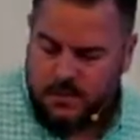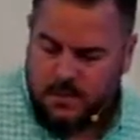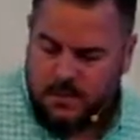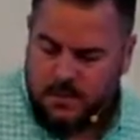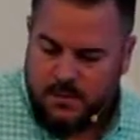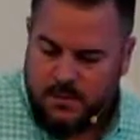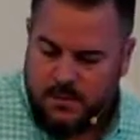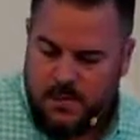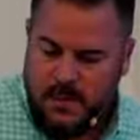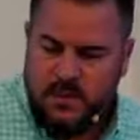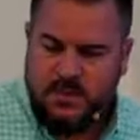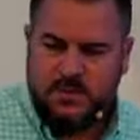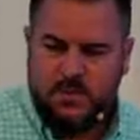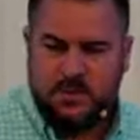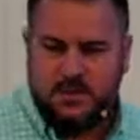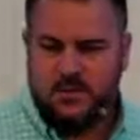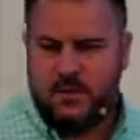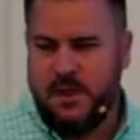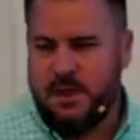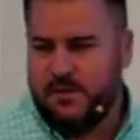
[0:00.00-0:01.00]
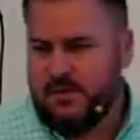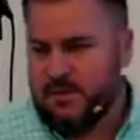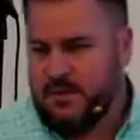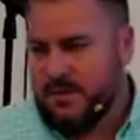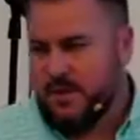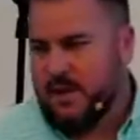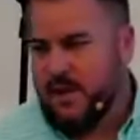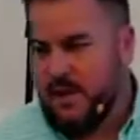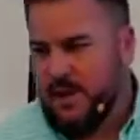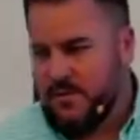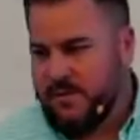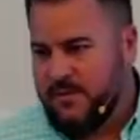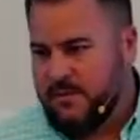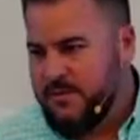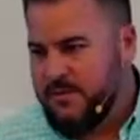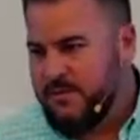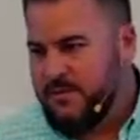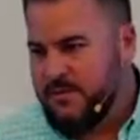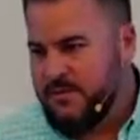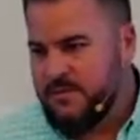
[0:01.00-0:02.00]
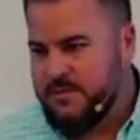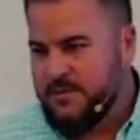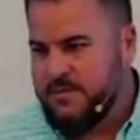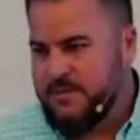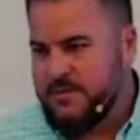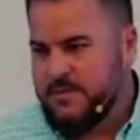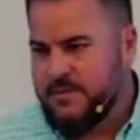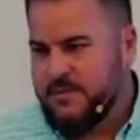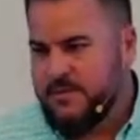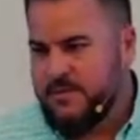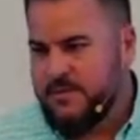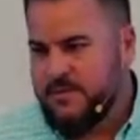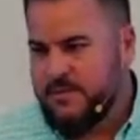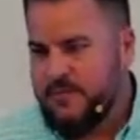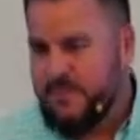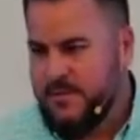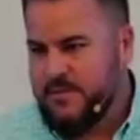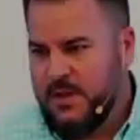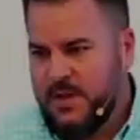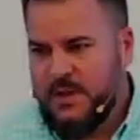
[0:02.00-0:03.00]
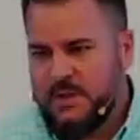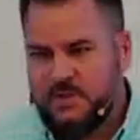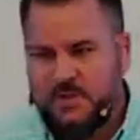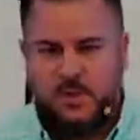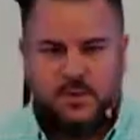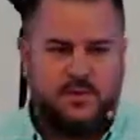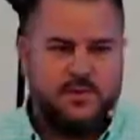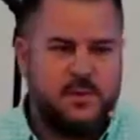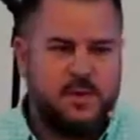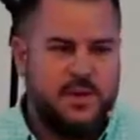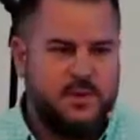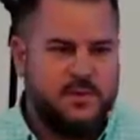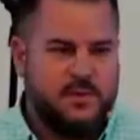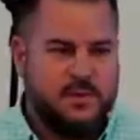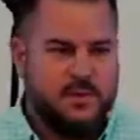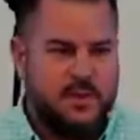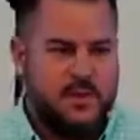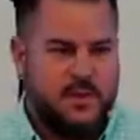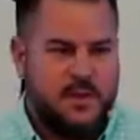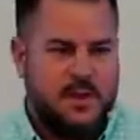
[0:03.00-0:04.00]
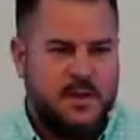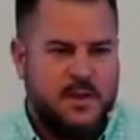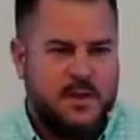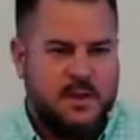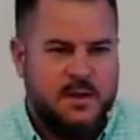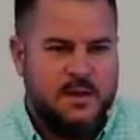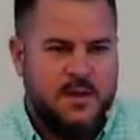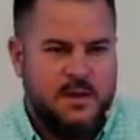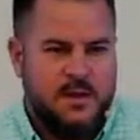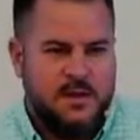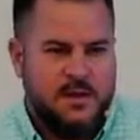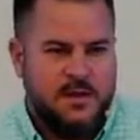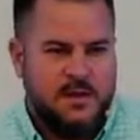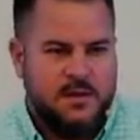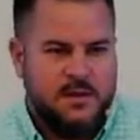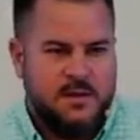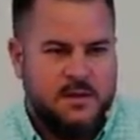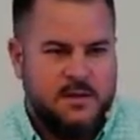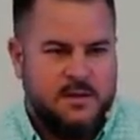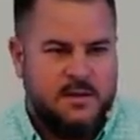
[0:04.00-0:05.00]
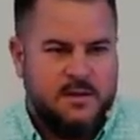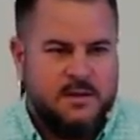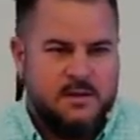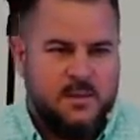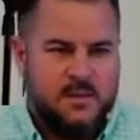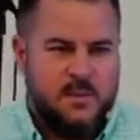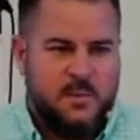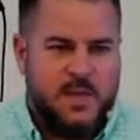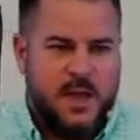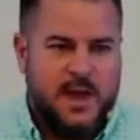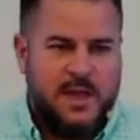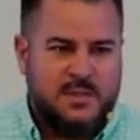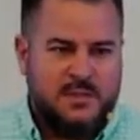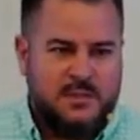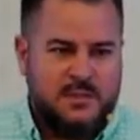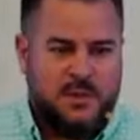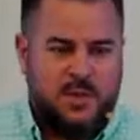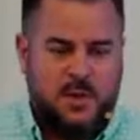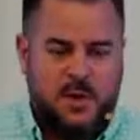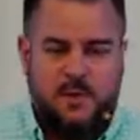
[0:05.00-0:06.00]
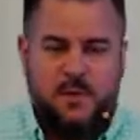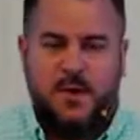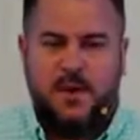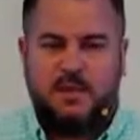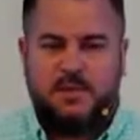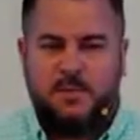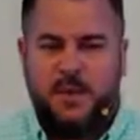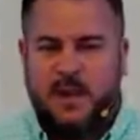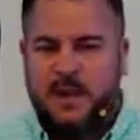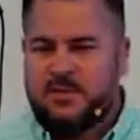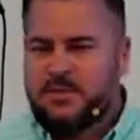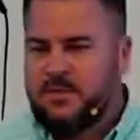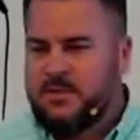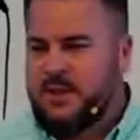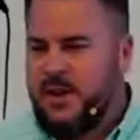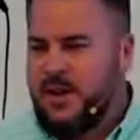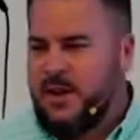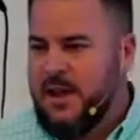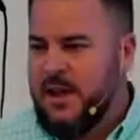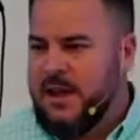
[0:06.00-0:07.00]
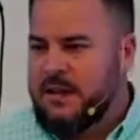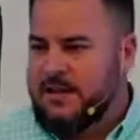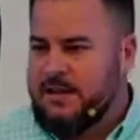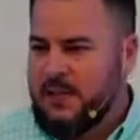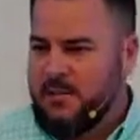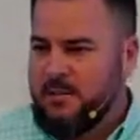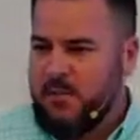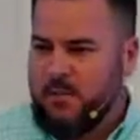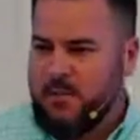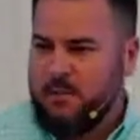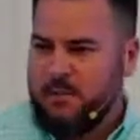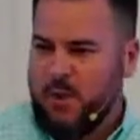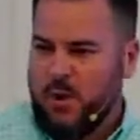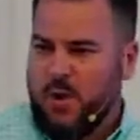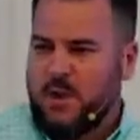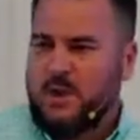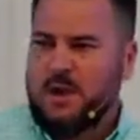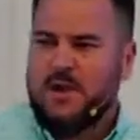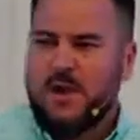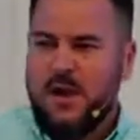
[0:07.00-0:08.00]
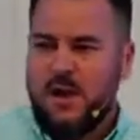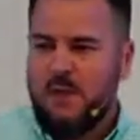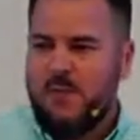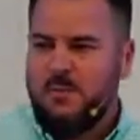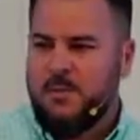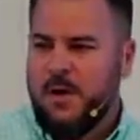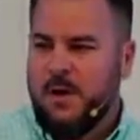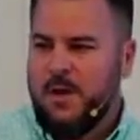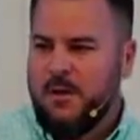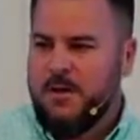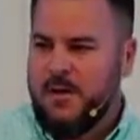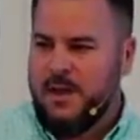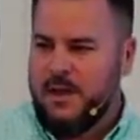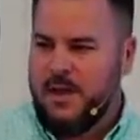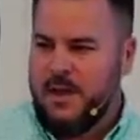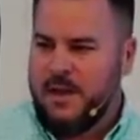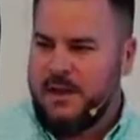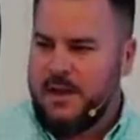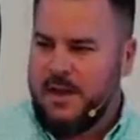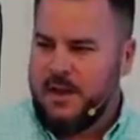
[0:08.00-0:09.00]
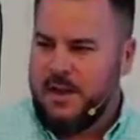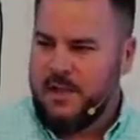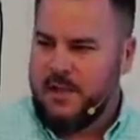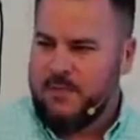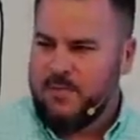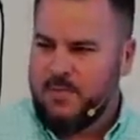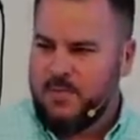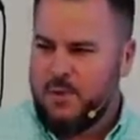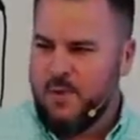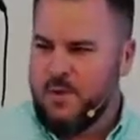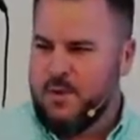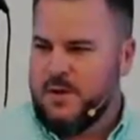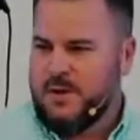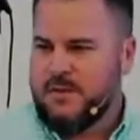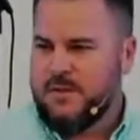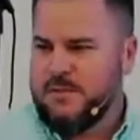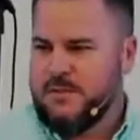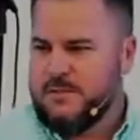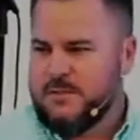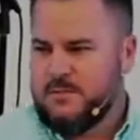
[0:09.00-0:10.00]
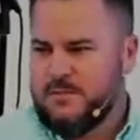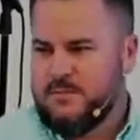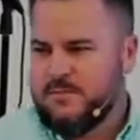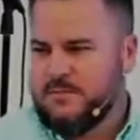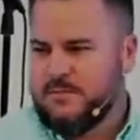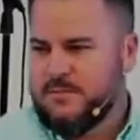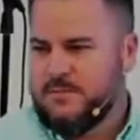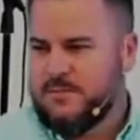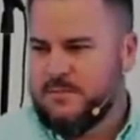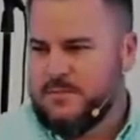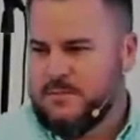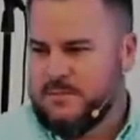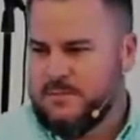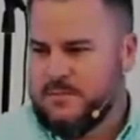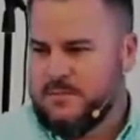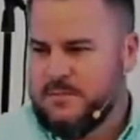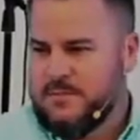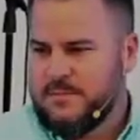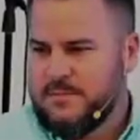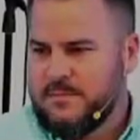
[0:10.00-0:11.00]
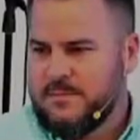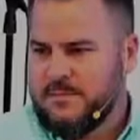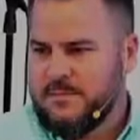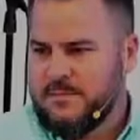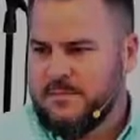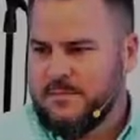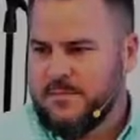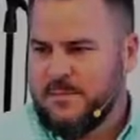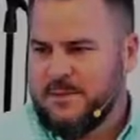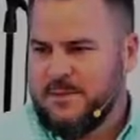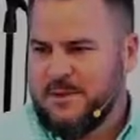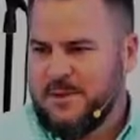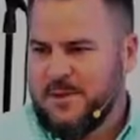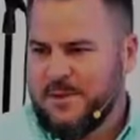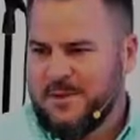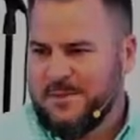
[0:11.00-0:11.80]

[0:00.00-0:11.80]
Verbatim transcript: Things will drift in life. Things will drift. In the past three months, Pastor Jade has a broken collarbone and a broken, what's it called?